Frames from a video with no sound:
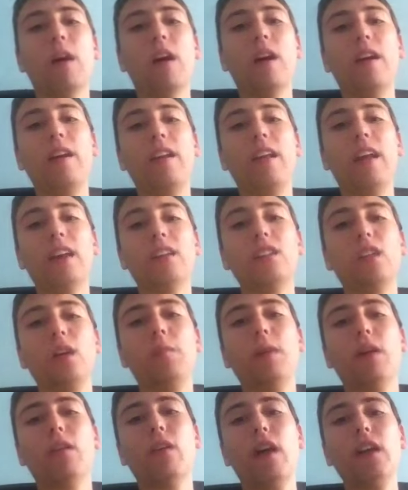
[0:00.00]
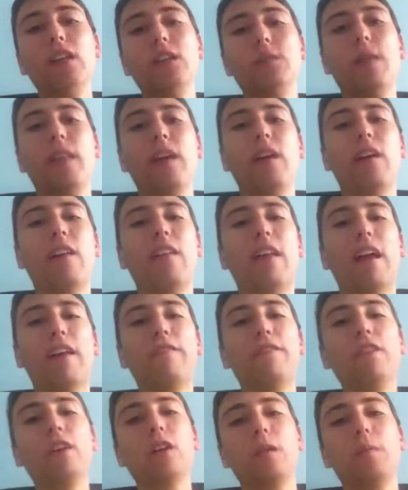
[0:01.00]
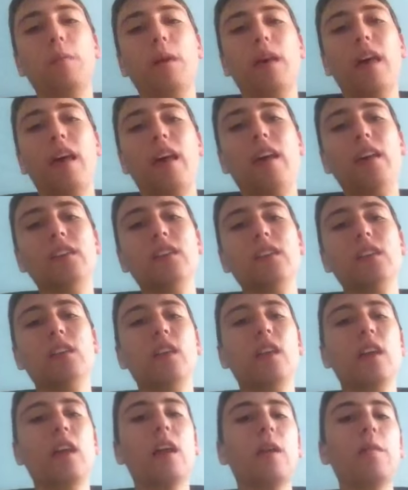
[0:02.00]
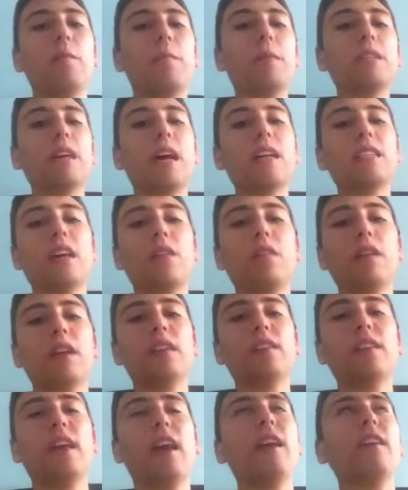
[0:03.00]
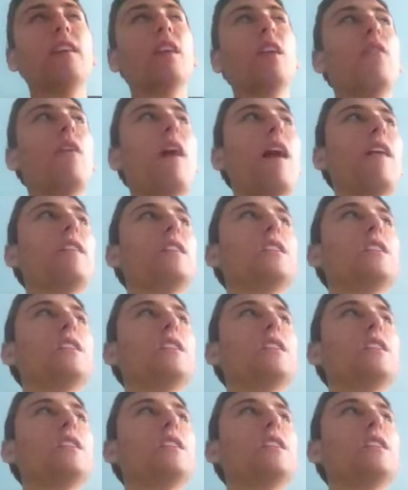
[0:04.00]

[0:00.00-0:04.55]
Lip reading: Martin, he had 2 big runs, but they were like fluky plays. Besides that, we contained the wide